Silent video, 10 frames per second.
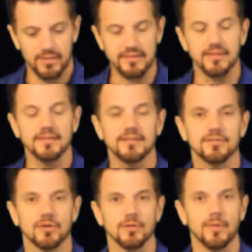These
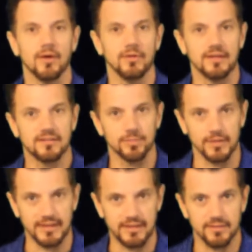lessons are about
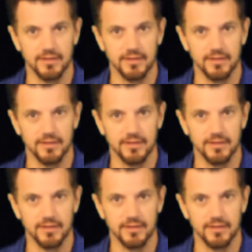explaining